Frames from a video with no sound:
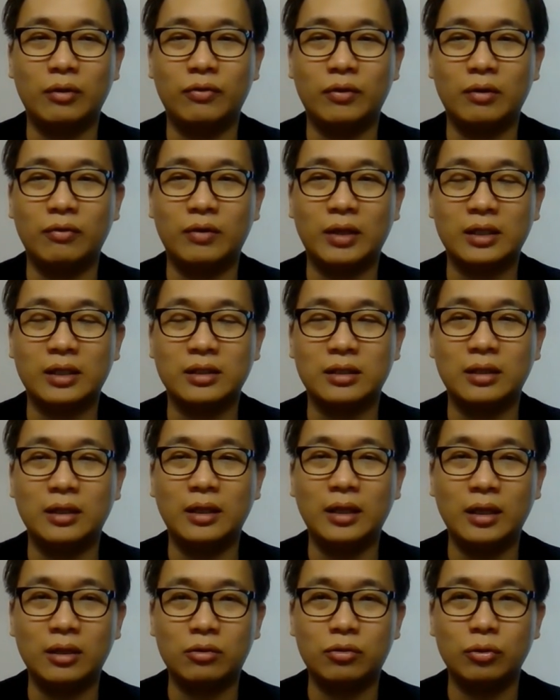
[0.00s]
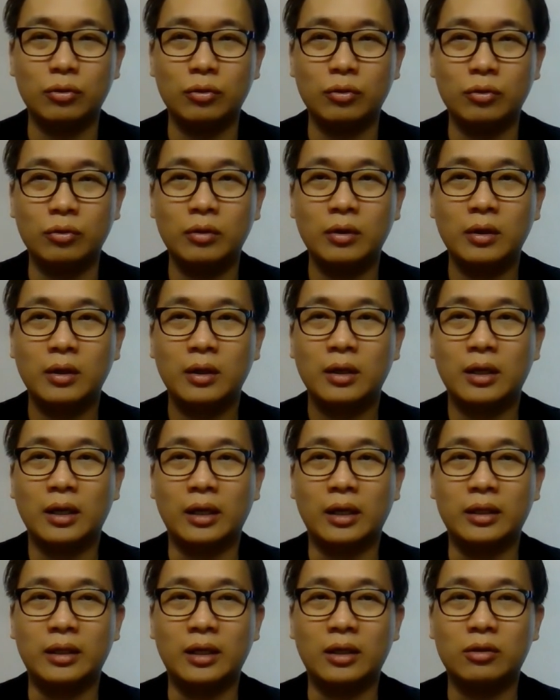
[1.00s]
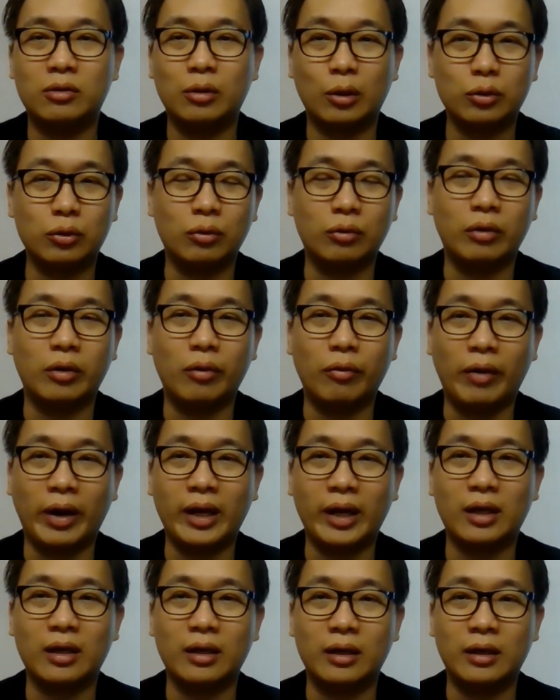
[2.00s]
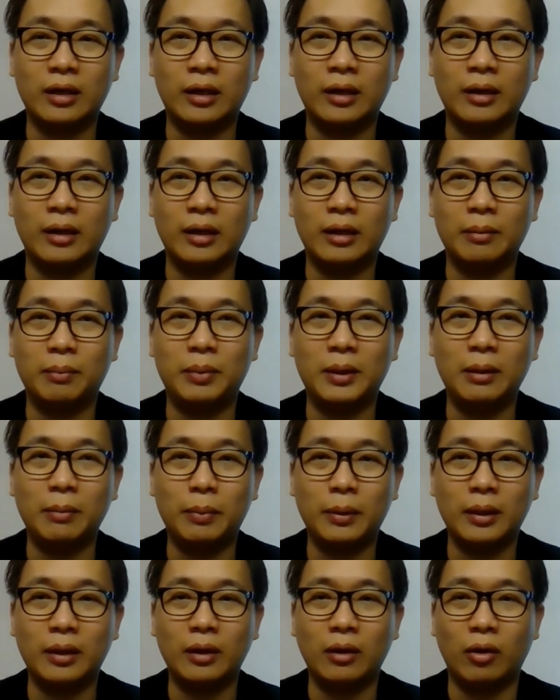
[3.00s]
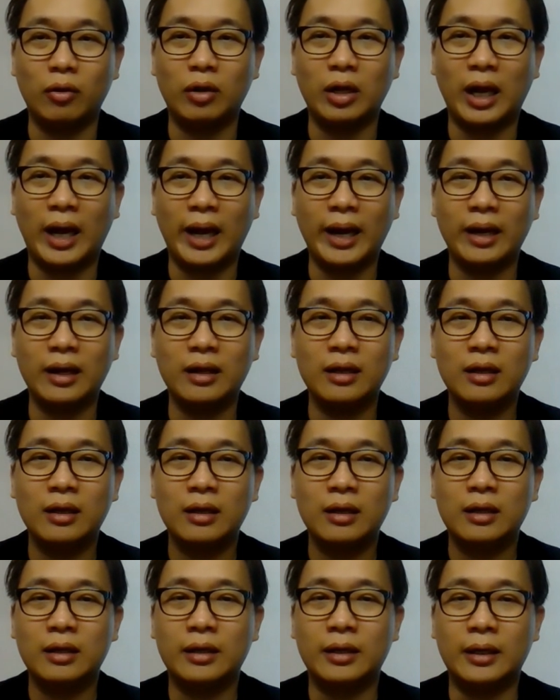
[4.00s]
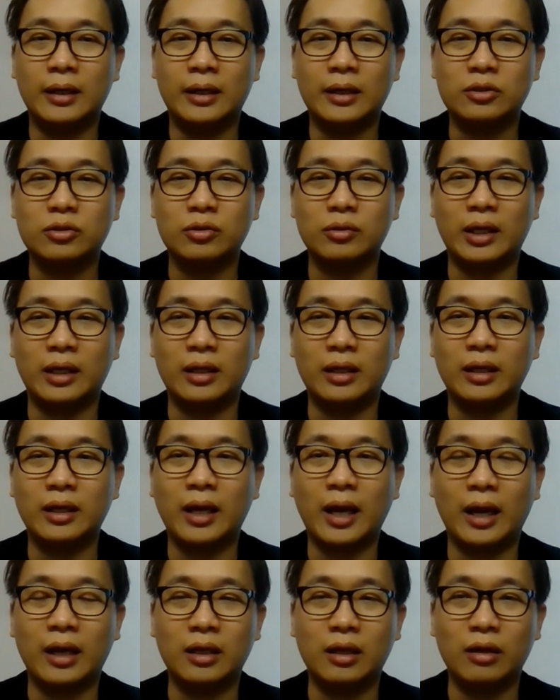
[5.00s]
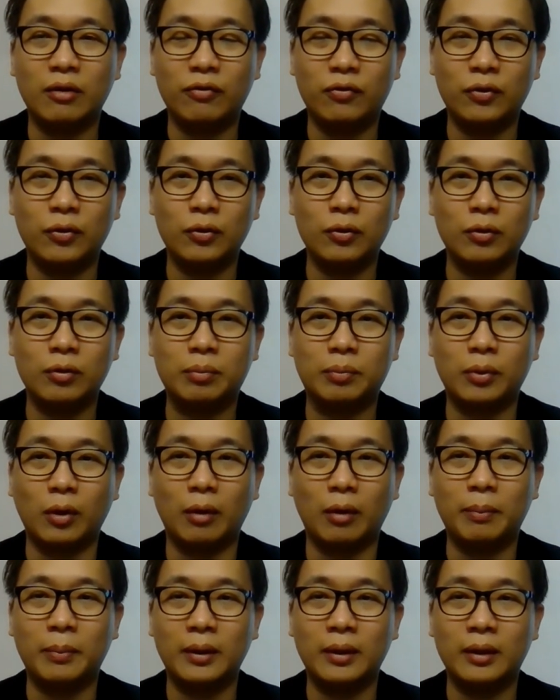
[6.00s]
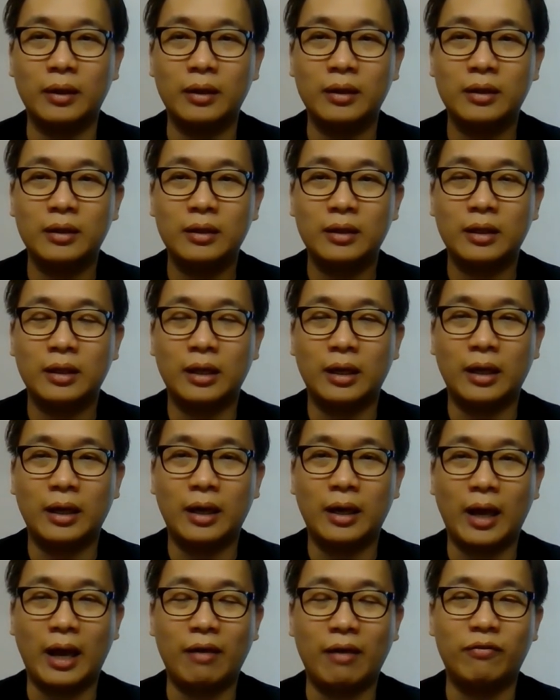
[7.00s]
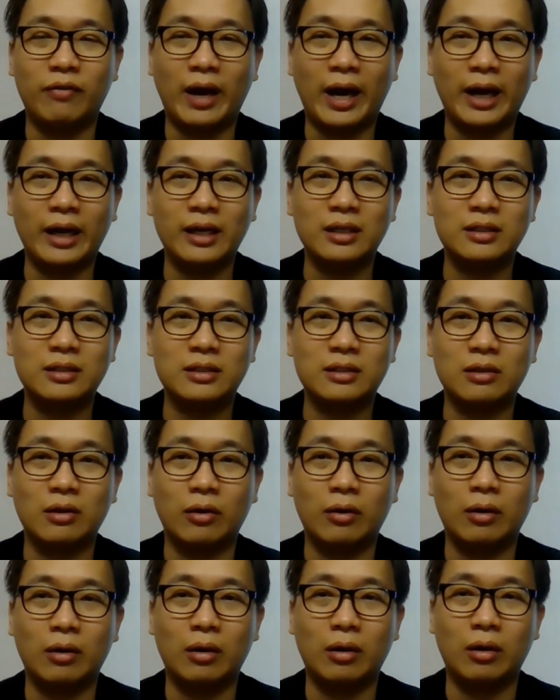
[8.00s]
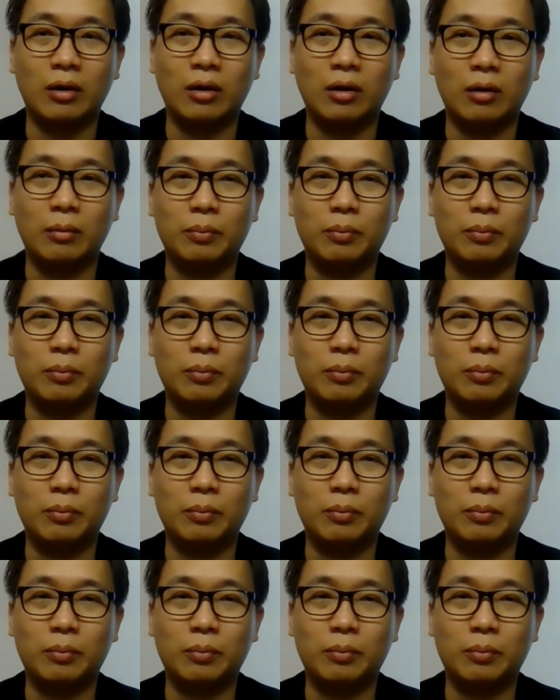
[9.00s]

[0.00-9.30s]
if there's a need to, and then talk to the right people online so that they can give you proper advice or